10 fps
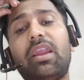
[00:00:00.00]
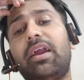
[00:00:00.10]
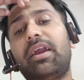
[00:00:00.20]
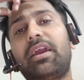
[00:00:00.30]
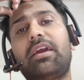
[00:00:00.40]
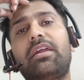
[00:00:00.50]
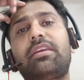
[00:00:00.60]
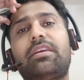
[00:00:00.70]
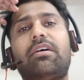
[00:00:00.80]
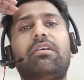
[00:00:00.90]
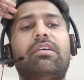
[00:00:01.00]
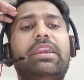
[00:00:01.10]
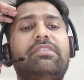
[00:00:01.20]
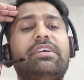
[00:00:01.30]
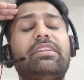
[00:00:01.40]
And
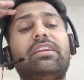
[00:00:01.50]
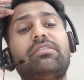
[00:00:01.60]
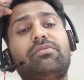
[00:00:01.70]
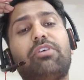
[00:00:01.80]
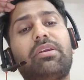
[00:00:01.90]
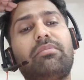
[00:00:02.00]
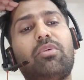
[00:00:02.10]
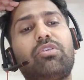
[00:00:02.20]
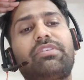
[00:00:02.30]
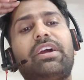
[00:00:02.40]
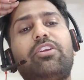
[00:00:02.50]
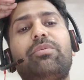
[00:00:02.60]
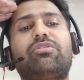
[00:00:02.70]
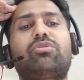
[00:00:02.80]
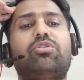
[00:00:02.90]
let's say there is one more scenario
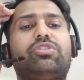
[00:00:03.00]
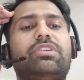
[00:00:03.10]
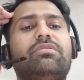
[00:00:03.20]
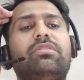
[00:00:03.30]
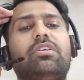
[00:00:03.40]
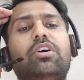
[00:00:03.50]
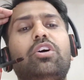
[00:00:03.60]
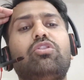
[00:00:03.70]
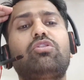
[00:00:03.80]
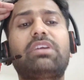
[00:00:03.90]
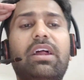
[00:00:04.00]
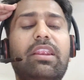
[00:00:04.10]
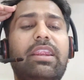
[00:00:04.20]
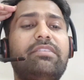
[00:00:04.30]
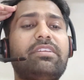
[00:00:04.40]
based questions. So there are,
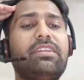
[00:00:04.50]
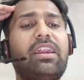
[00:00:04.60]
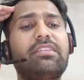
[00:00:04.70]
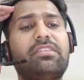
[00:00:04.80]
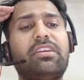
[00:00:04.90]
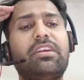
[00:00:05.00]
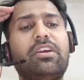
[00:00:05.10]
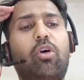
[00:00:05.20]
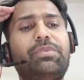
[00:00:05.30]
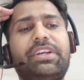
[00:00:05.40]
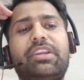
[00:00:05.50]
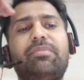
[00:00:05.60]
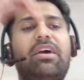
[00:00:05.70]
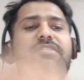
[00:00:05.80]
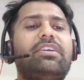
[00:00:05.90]
let's say there are three object
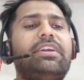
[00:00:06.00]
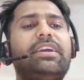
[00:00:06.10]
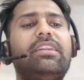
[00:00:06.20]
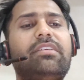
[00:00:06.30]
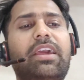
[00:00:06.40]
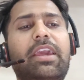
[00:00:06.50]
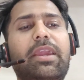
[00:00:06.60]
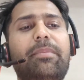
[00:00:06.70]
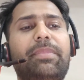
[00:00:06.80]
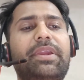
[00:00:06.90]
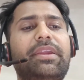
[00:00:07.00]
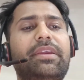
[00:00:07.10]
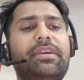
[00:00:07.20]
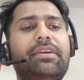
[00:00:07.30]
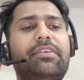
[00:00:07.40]
in master detail, a,
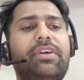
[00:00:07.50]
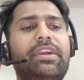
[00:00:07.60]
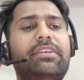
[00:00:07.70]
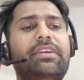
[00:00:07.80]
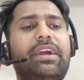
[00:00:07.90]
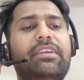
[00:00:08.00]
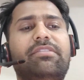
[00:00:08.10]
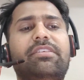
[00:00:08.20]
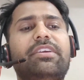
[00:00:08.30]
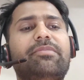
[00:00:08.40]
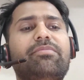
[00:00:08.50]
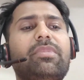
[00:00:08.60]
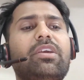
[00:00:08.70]
b, right, and c.